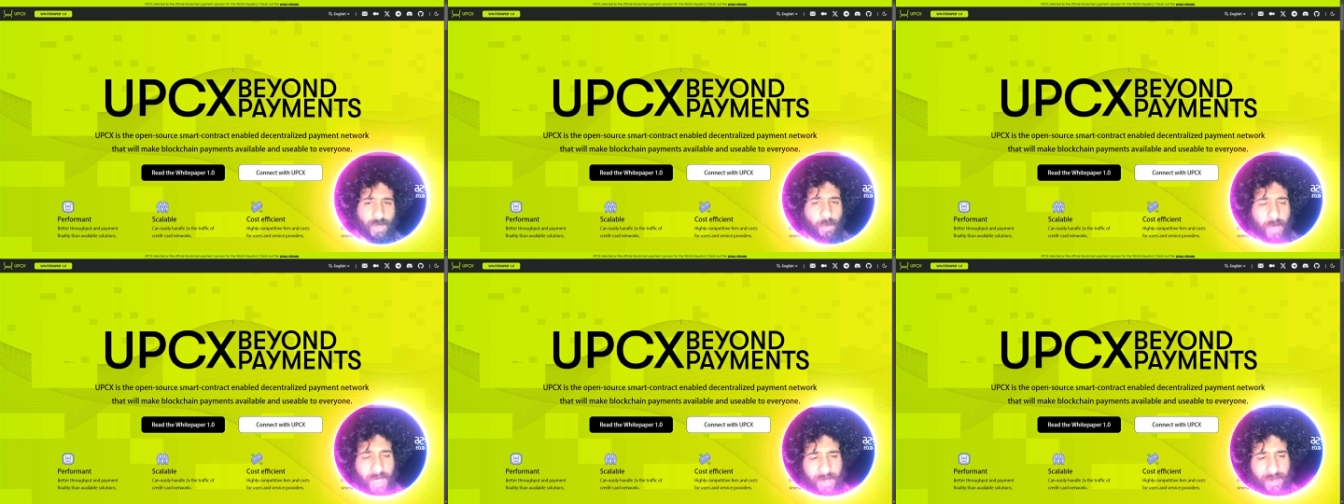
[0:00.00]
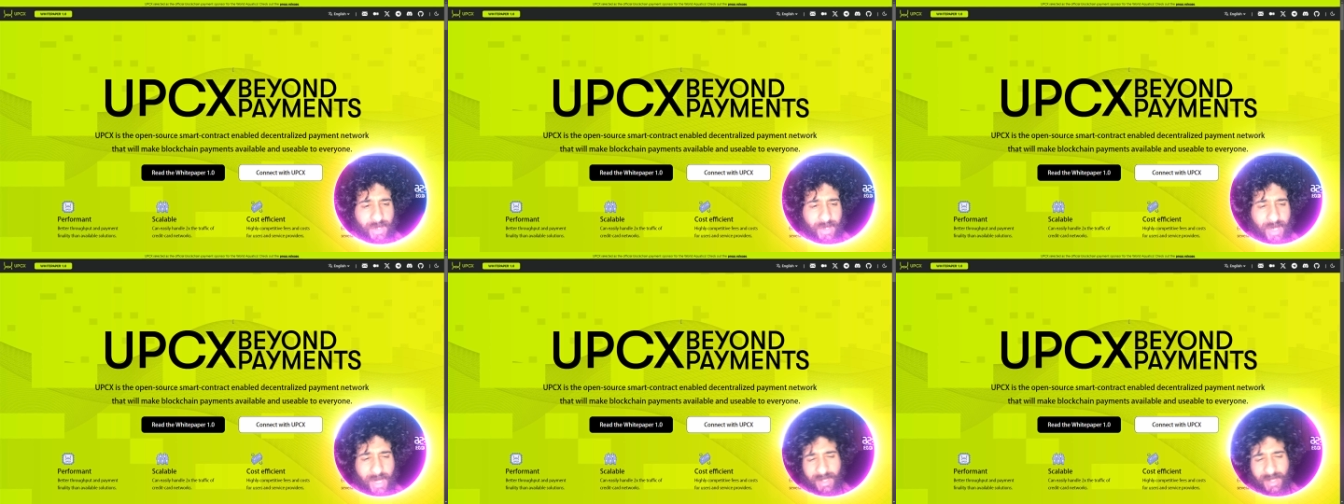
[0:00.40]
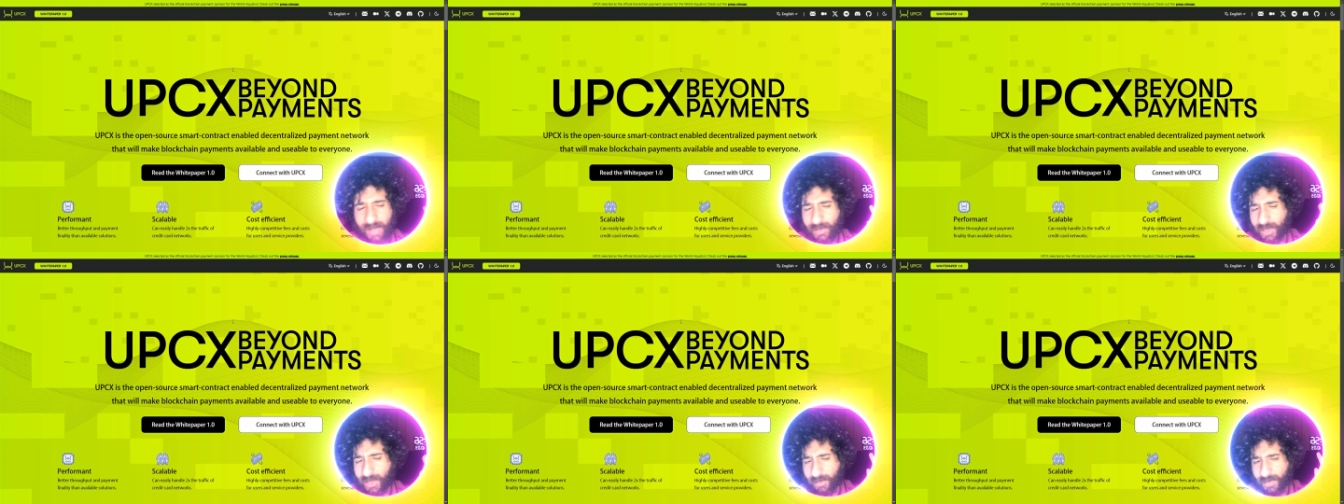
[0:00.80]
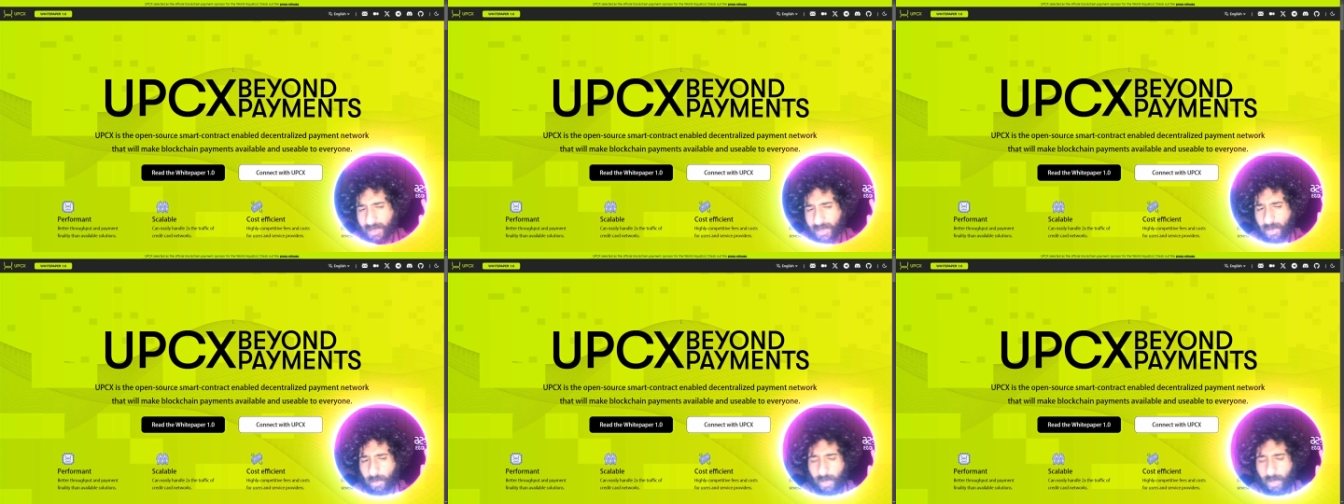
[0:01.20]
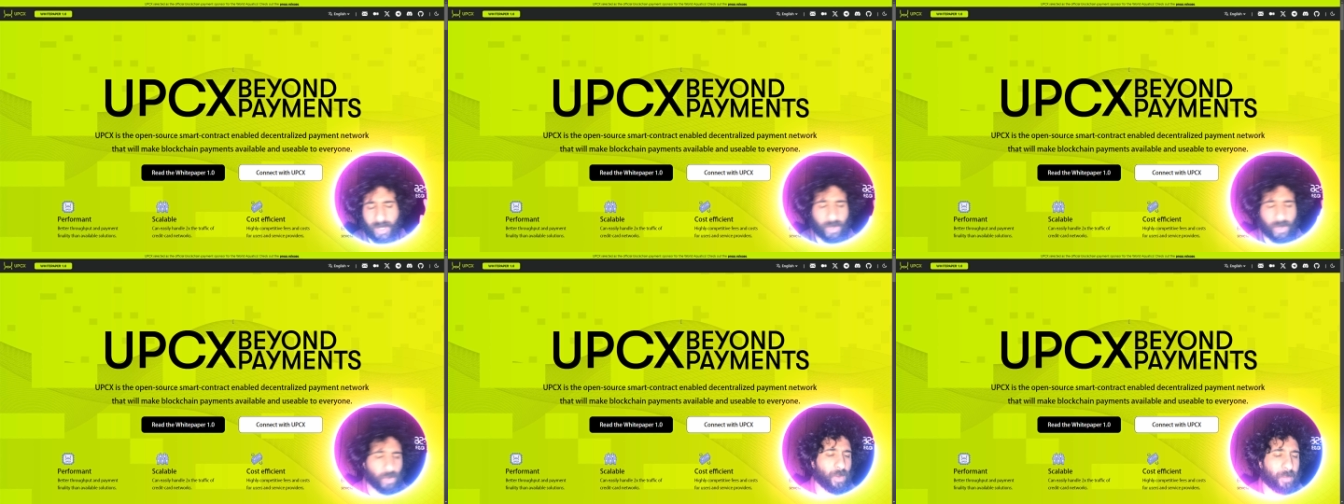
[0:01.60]
is UPCX. I would love to know
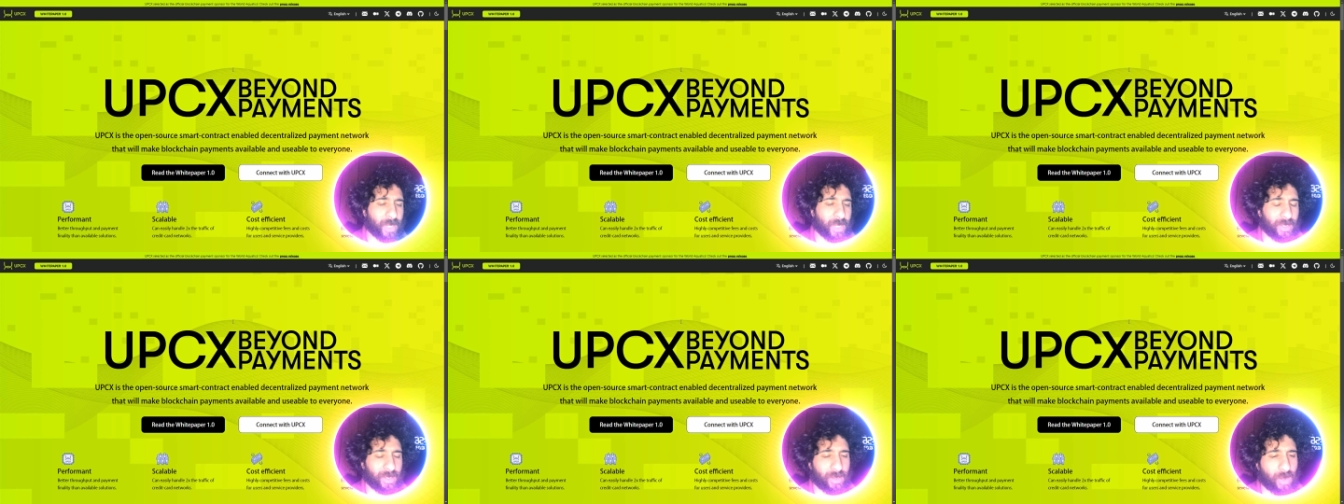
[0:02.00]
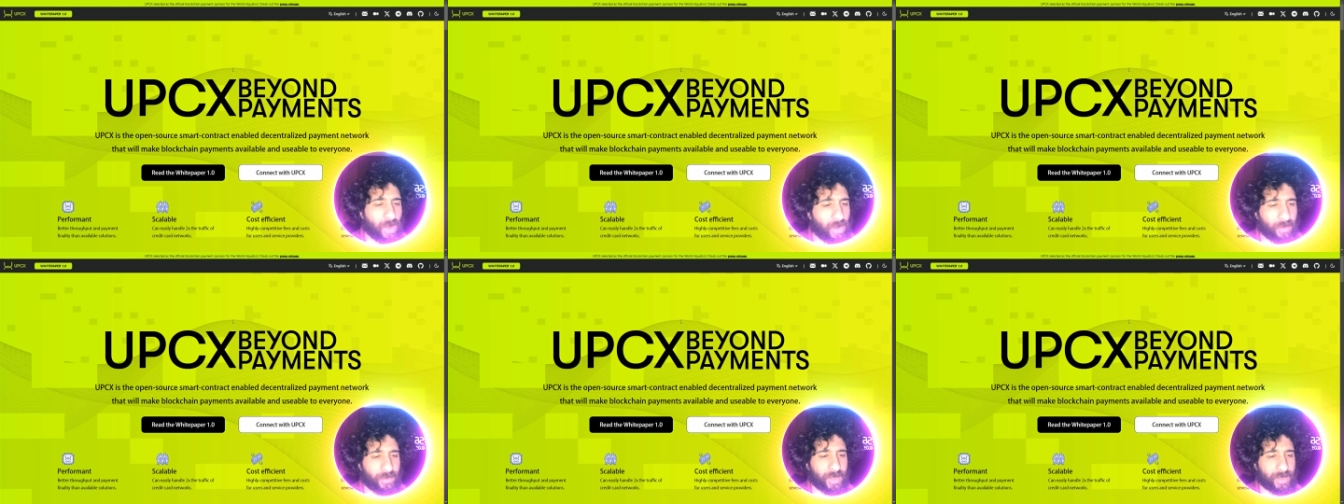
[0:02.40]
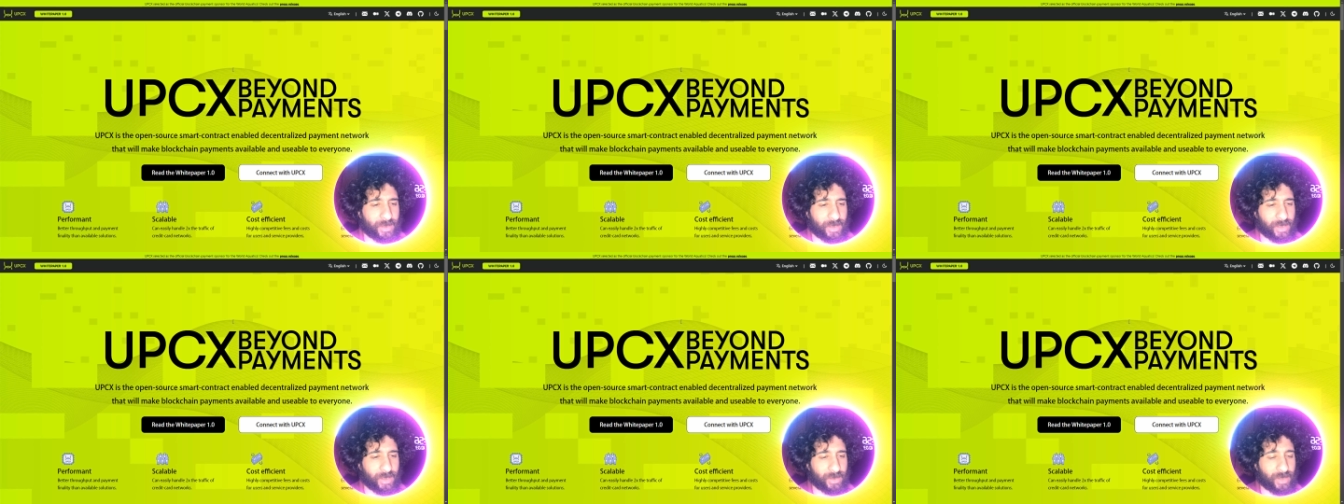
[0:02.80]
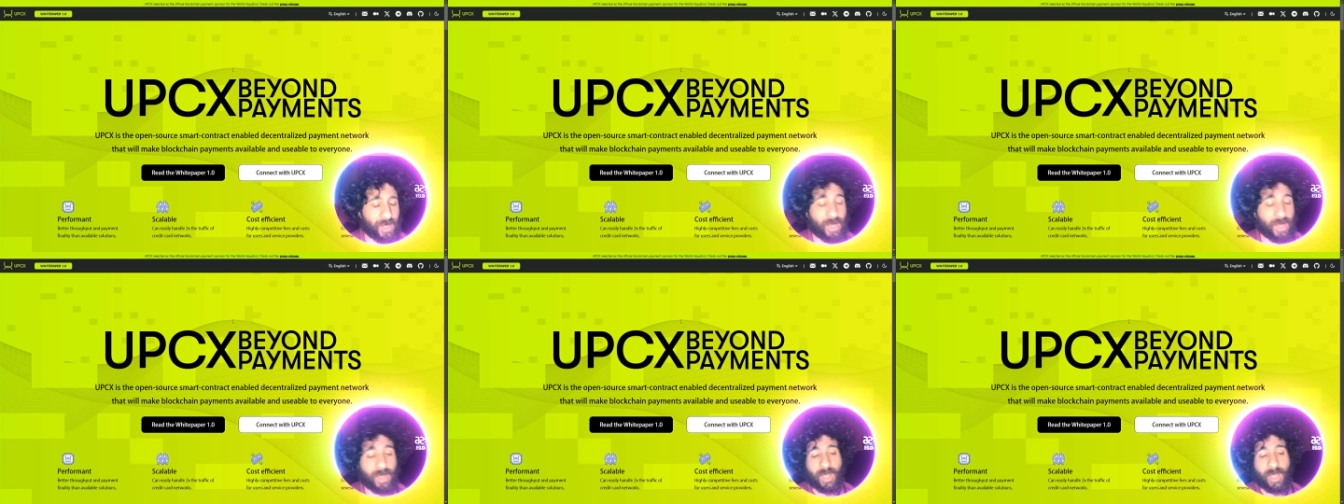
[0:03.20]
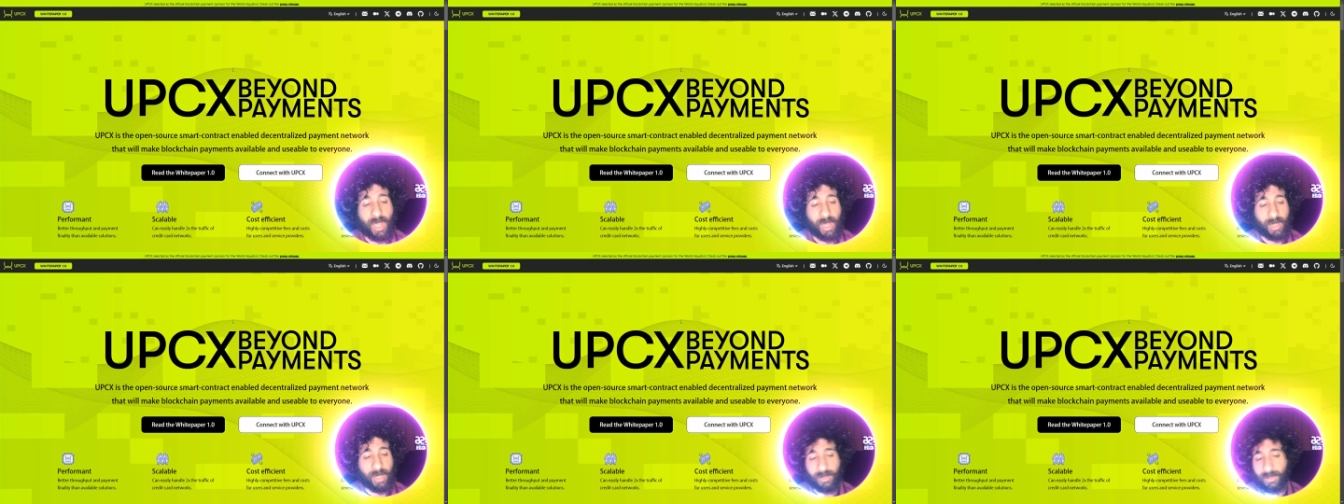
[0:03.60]
what your opinion of this is.
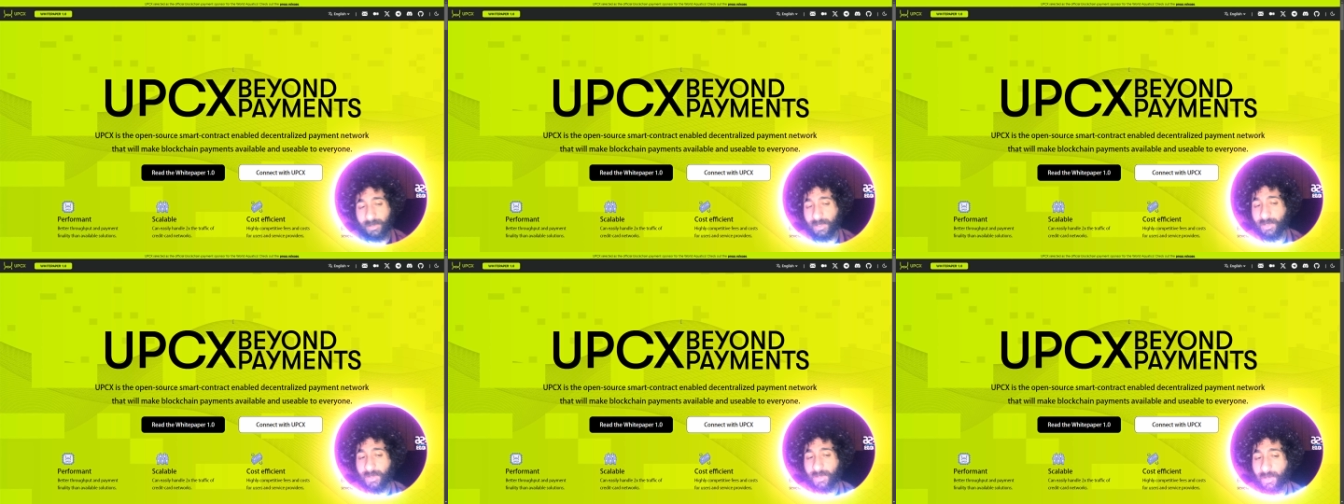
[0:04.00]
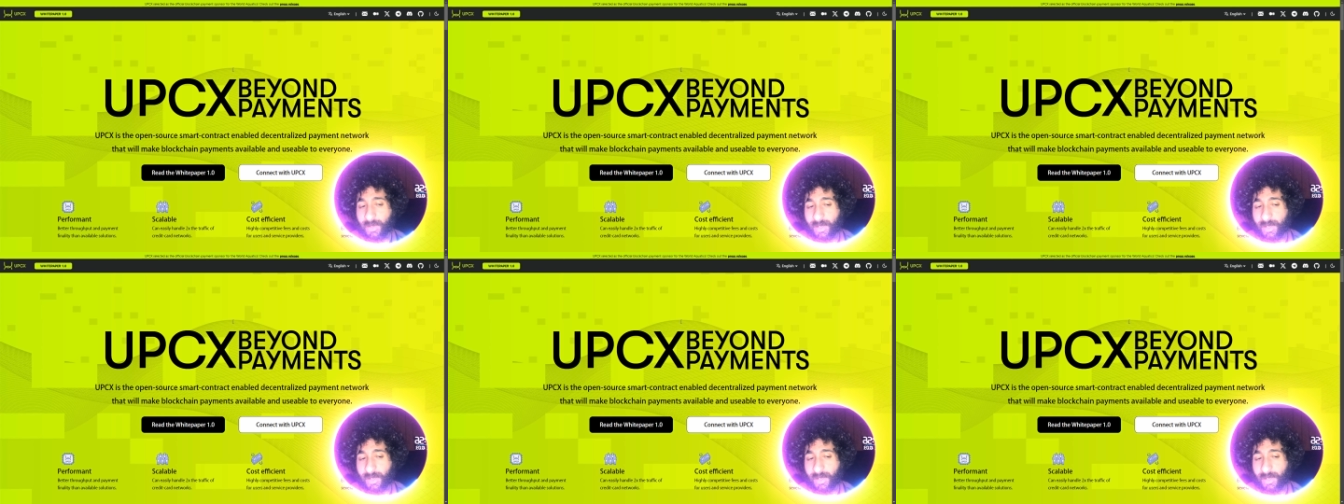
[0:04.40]
And is this